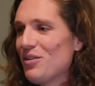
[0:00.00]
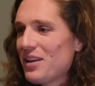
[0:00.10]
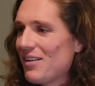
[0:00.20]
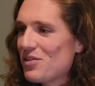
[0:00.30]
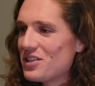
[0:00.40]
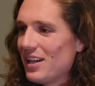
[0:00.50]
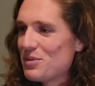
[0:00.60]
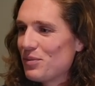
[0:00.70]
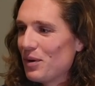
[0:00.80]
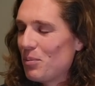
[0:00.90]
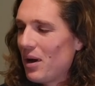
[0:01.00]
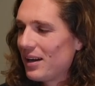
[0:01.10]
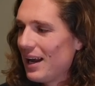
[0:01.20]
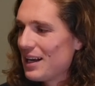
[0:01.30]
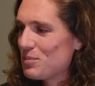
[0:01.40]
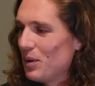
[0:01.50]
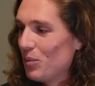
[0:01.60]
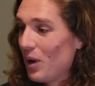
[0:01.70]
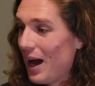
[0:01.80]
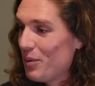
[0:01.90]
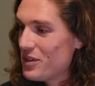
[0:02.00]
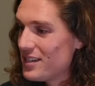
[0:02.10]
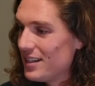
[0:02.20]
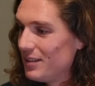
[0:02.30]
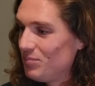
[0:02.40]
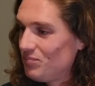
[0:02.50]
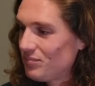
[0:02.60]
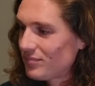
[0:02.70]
don't think I've ever said this before in a podcast, but when I was in